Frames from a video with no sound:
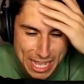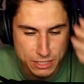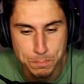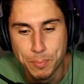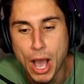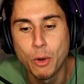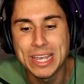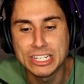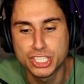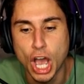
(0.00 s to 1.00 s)
It's
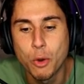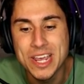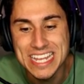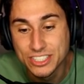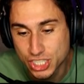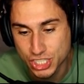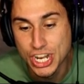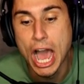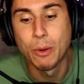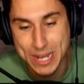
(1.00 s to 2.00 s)
Bowie, Dowie, and
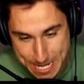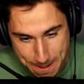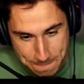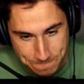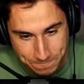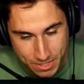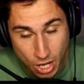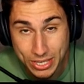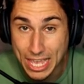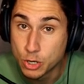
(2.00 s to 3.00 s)
Snowy.
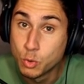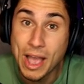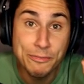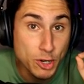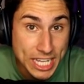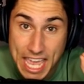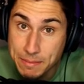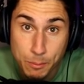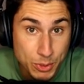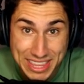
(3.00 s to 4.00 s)
Okay, whoever
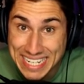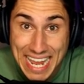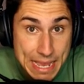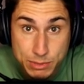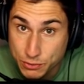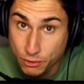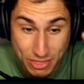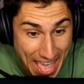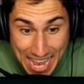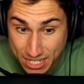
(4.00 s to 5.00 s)
came up with the names for
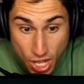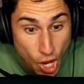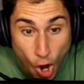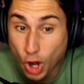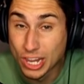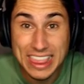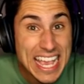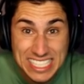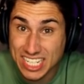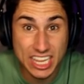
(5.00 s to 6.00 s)
that are
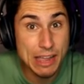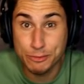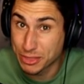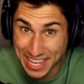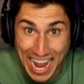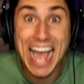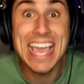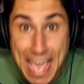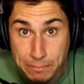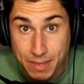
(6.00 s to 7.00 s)
less clever than I
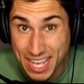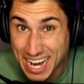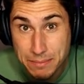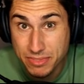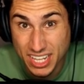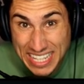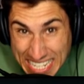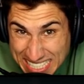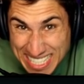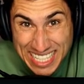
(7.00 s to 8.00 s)
am, and I'm the
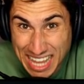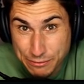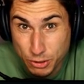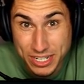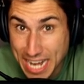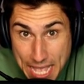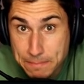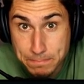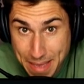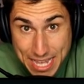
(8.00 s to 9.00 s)
least clever
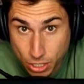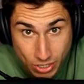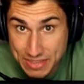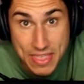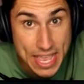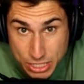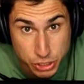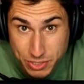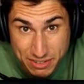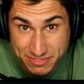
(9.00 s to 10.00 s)
name maker in the
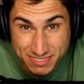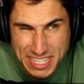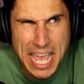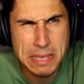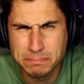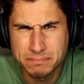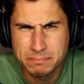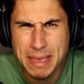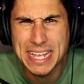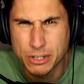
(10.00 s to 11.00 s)
history of name
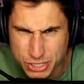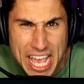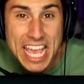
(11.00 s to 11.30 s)
makers.